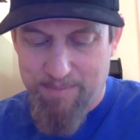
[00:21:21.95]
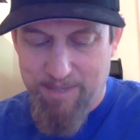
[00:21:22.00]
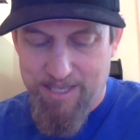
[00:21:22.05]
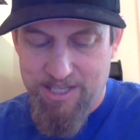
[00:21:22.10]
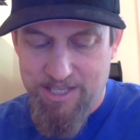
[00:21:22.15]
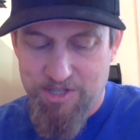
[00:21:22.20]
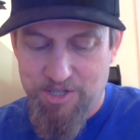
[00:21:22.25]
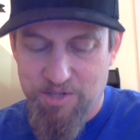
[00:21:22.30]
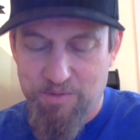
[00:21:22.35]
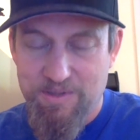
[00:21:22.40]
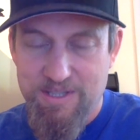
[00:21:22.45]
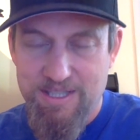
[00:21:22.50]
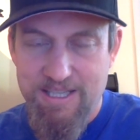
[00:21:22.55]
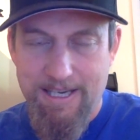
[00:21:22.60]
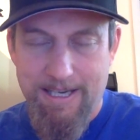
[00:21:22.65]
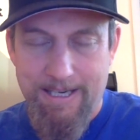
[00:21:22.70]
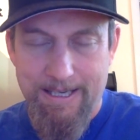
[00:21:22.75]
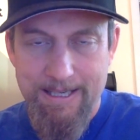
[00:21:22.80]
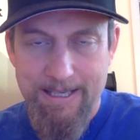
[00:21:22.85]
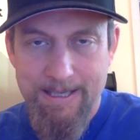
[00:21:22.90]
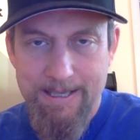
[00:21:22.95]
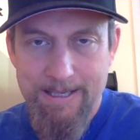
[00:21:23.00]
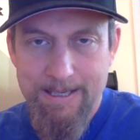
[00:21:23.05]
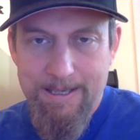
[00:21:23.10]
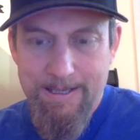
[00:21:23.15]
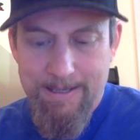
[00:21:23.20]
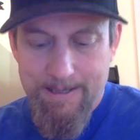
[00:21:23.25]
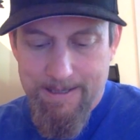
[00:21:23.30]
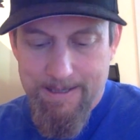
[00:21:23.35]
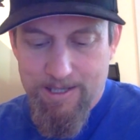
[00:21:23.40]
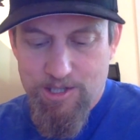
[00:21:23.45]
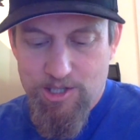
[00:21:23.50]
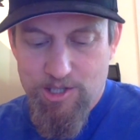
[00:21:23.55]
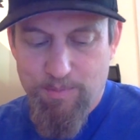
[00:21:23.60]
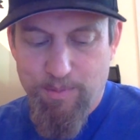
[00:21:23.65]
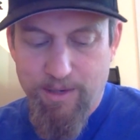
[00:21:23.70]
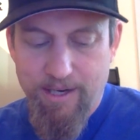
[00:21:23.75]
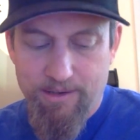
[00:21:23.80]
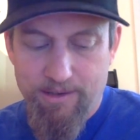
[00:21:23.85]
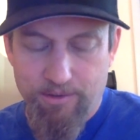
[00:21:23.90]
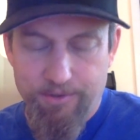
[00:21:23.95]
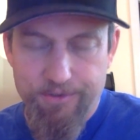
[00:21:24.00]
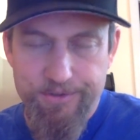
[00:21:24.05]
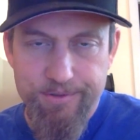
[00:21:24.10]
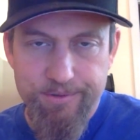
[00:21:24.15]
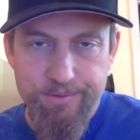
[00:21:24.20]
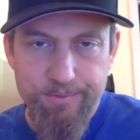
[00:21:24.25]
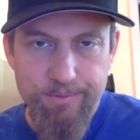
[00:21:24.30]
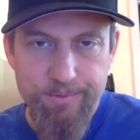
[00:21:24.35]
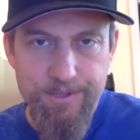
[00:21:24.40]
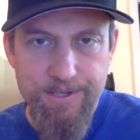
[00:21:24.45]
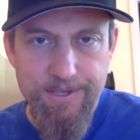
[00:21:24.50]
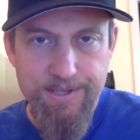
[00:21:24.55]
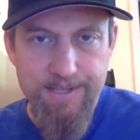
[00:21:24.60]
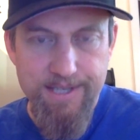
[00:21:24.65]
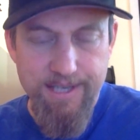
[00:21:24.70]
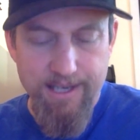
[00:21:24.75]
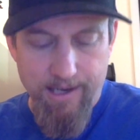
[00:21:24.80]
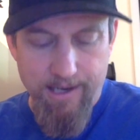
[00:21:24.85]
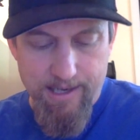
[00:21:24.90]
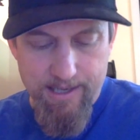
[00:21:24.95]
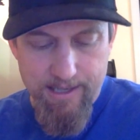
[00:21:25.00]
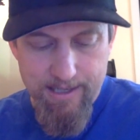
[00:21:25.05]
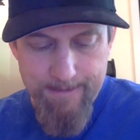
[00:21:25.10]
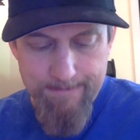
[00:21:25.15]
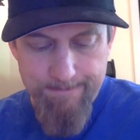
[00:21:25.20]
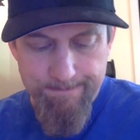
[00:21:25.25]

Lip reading: because, you see, Sprinkles was a skunk.